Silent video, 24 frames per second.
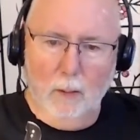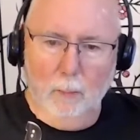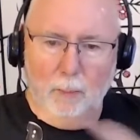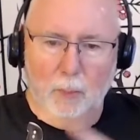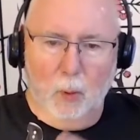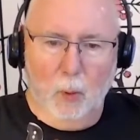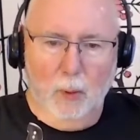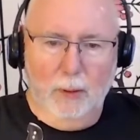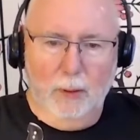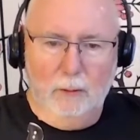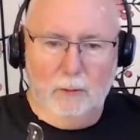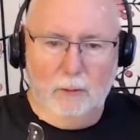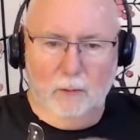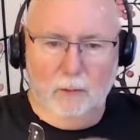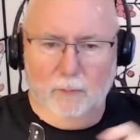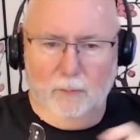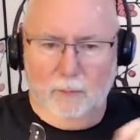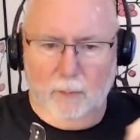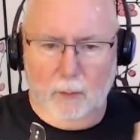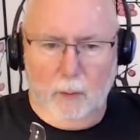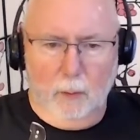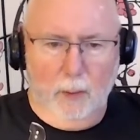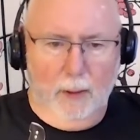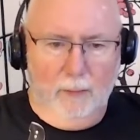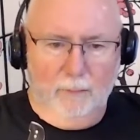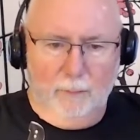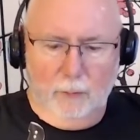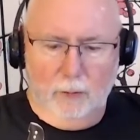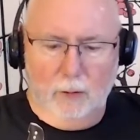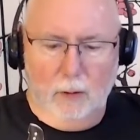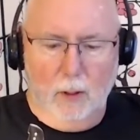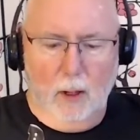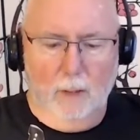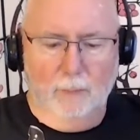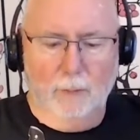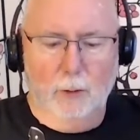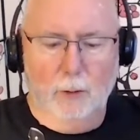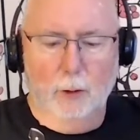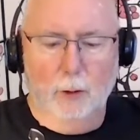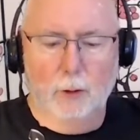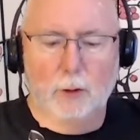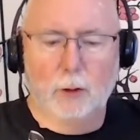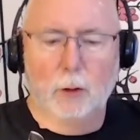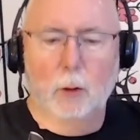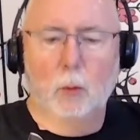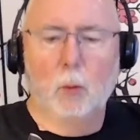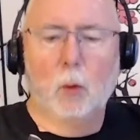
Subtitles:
Points are great for soft tissue.